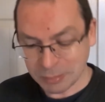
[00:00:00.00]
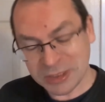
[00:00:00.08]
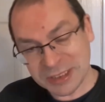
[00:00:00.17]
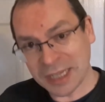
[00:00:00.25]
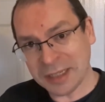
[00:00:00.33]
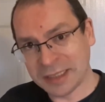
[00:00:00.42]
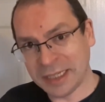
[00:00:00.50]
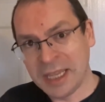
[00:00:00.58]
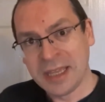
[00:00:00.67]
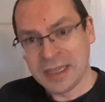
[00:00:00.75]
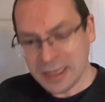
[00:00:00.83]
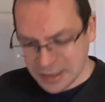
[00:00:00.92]
But
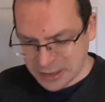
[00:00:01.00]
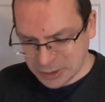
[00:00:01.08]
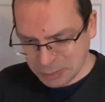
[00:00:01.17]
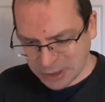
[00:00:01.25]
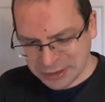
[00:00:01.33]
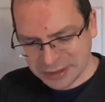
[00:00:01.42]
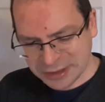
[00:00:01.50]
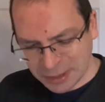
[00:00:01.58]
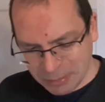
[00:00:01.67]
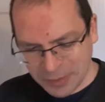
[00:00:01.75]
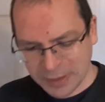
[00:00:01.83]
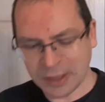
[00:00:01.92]
secondly, it expresses
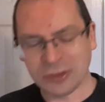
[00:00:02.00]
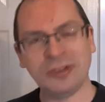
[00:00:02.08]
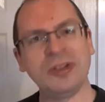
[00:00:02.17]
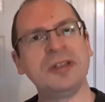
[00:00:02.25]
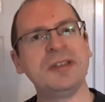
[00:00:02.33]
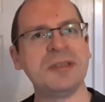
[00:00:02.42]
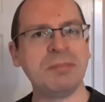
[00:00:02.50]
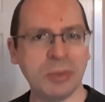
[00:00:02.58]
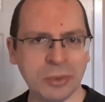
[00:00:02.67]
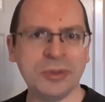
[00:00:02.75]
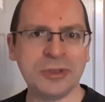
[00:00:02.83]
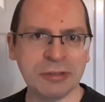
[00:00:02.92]
something else that is
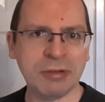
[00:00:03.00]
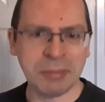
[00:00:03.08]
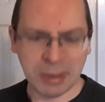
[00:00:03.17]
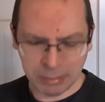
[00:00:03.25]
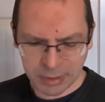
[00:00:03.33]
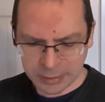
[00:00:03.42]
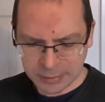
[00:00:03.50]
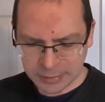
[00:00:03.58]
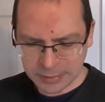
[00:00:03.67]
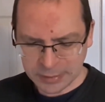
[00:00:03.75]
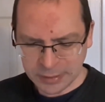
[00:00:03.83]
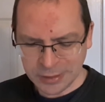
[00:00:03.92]
important to remember,
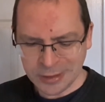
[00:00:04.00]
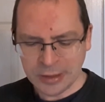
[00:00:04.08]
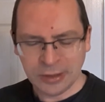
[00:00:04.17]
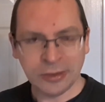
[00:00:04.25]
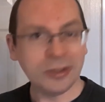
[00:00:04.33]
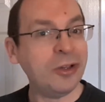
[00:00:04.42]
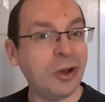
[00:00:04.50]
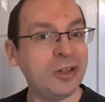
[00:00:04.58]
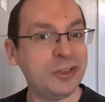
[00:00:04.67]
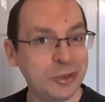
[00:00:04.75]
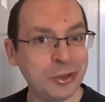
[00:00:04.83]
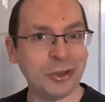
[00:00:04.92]
that
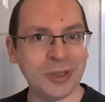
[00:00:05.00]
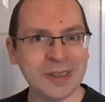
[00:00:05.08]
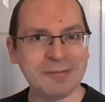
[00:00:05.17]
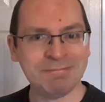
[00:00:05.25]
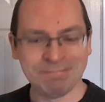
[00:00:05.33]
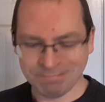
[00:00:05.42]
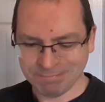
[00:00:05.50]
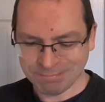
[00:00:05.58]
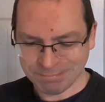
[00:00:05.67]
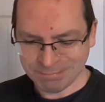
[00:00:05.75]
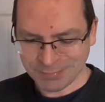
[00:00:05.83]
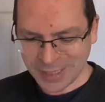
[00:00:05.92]
God is good.
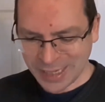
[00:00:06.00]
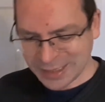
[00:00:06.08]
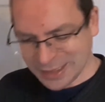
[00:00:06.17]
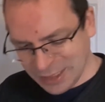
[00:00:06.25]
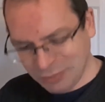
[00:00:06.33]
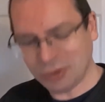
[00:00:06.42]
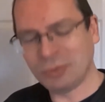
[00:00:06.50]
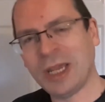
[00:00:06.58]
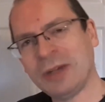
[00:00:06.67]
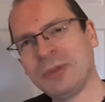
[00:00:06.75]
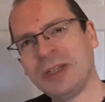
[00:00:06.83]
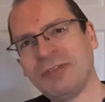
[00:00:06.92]
And even
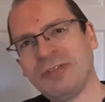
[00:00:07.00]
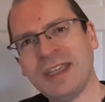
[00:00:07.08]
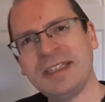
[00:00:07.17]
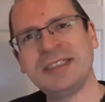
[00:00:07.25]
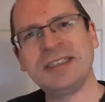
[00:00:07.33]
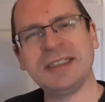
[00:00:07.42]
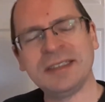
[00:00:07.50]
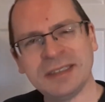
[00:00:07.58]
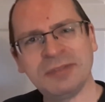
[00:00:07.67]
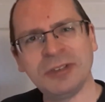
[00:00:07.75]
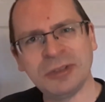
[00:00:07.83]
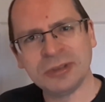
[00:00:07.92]
when we're facing
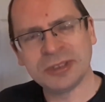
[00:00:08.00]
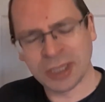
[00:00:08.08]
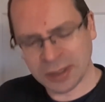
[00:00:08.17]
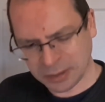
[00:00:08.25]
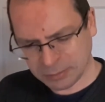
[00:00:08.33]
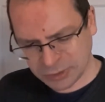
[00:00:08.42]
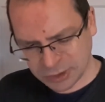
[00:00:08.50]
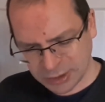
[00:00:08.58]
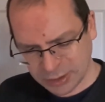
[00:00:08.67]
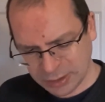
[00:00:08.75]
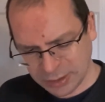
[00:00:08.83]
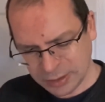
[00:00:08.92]
difficult
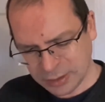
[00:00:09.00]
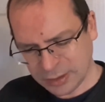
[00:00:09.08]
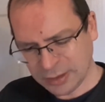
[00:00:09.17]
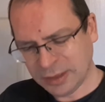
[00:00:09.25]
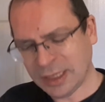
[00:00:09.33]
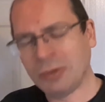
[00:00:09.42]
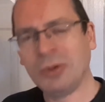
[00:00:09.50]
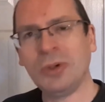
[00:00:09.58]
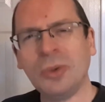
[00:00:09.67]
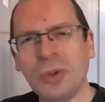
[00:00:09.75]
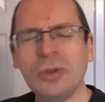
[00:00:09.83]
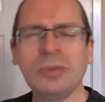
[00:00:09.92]
times, there
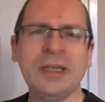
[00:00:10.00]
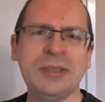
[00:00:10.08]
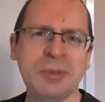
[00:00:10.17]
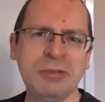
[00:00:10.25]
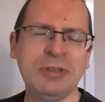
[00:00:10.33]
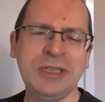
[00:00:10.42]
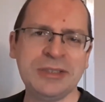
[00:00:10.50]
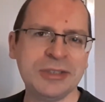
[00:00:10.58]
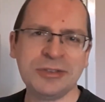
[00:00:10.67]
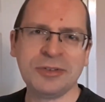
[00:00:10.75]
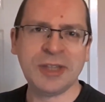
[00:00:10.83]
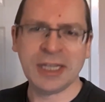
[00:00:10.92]
will always be
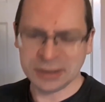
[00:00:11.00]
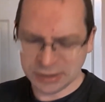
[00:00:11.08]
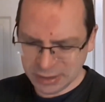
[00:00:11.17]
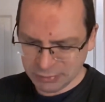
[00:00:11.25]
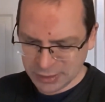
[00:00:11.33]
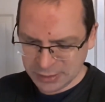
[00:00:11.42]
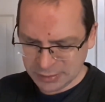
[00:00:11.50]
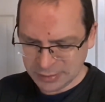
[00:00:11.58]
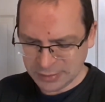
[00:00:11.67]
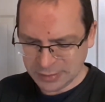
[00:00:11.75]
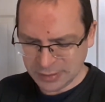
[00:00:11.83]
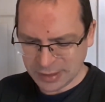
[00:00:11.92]
reasons for thanksgiving
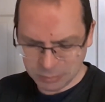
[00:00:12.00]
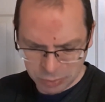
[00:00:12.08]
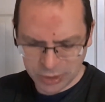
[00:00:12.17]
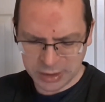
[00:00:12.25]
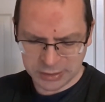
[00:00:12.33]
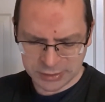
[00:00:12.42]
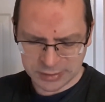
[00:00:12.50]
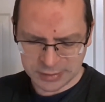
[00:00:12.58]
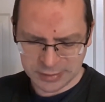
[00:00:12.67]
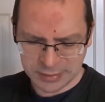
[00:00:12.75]
and praise.